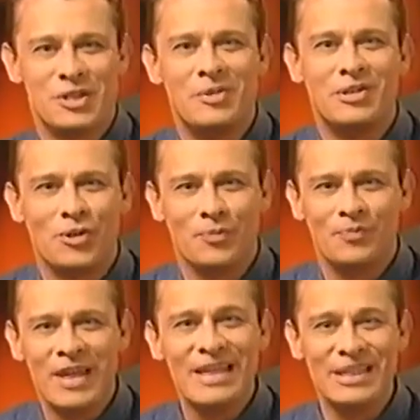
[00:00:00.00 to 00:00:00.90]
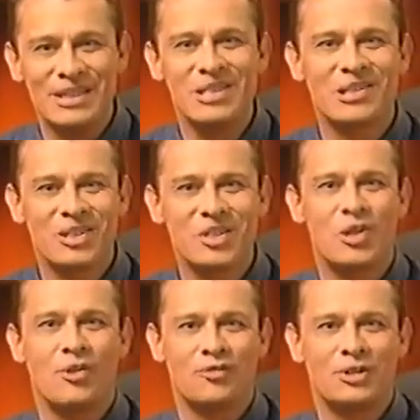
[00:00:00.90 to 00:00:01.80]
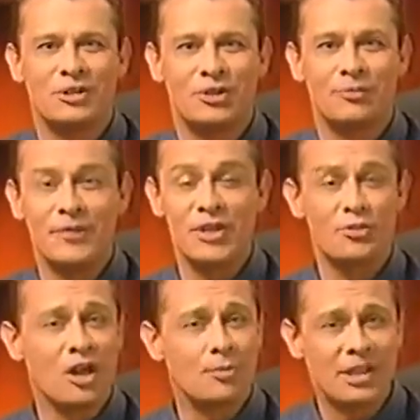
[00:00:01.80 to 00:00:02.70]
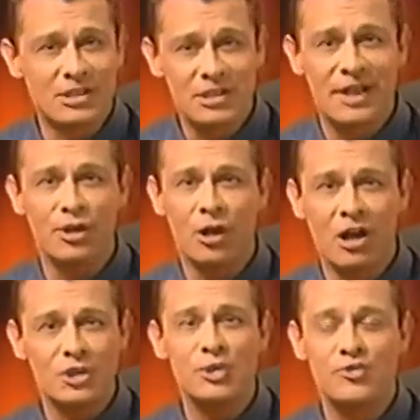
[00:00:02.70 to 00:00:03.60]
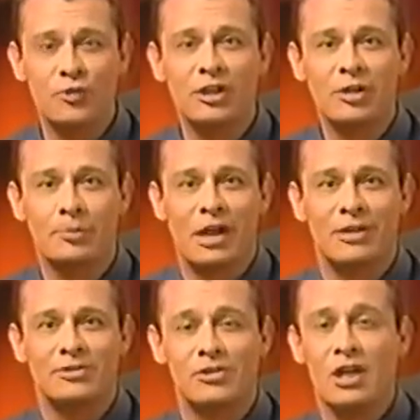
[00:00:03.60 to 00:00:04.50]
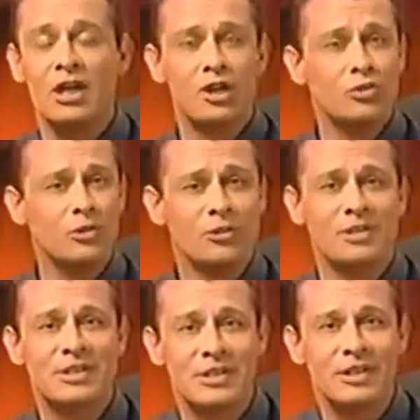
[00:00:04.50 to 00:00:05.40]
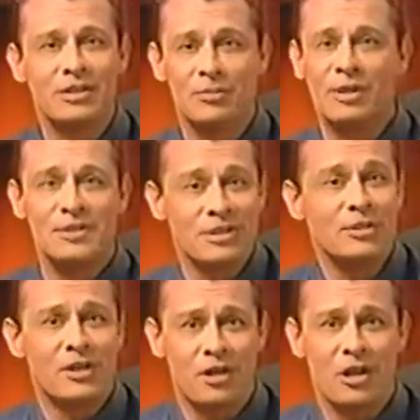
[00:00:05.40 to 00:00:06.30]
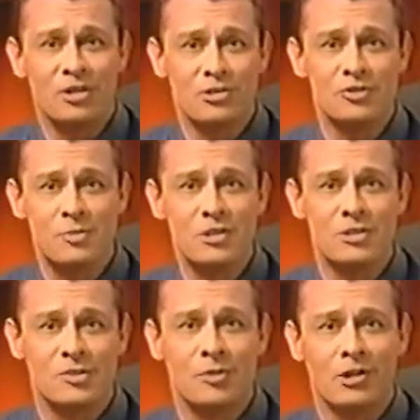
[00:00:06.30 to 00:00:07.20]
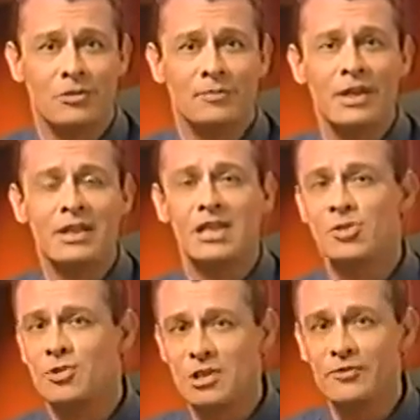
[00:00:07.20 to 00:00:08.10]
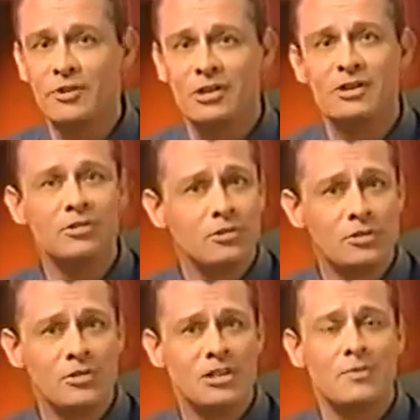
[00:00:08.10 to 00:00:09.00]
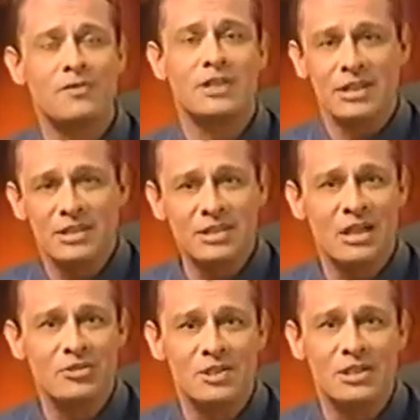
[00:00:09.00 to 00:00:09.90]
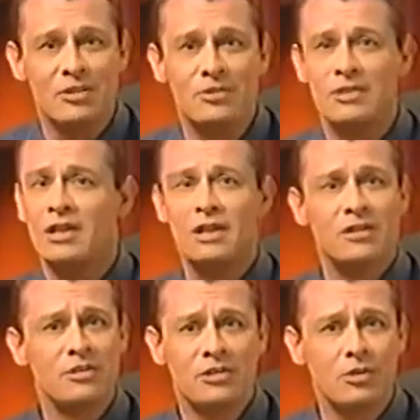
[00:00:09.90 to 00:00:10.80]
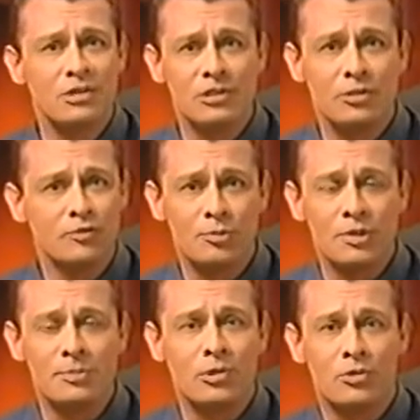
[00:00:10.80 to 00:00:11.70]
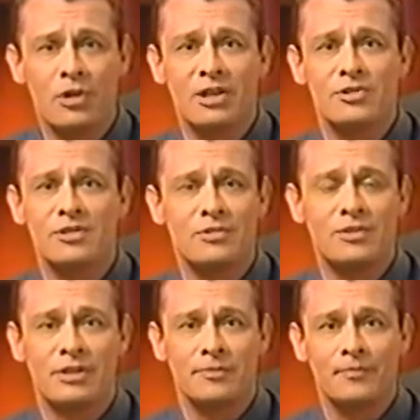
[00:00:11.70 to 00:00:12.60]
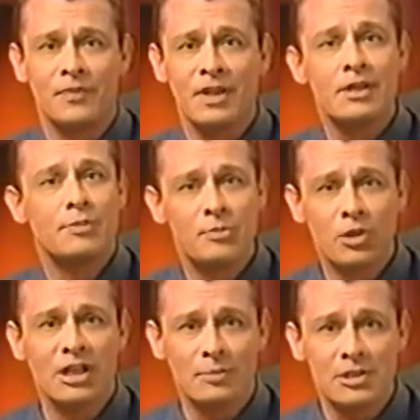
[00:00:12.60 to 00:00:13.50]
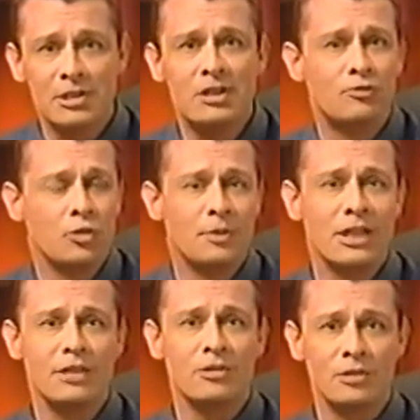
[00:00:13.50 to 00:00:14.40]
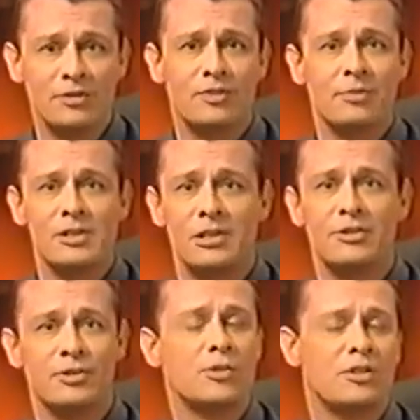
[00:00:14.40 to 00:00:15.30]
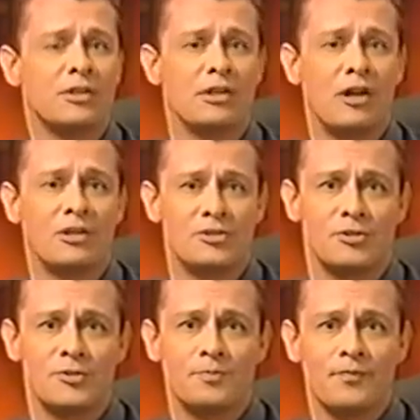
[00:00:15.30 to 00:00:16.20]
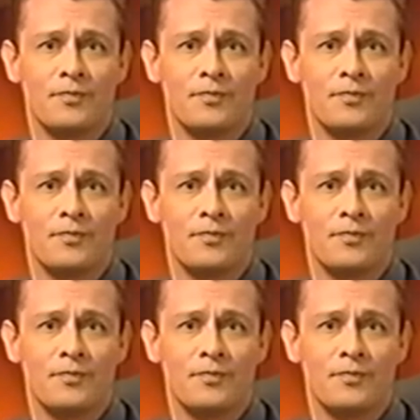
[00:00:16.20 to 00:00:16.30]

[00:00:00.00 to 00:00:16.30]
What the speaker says: Espino. In this Click Start video, and throughout my entire Auctions for Income package, you'll learn a ton about the Internet Auctions business model, and specifically, you'll learn some of the insider secrets that you can only learn from people who are actually doing it. People like myself who are making their living by selling through Internet auctions.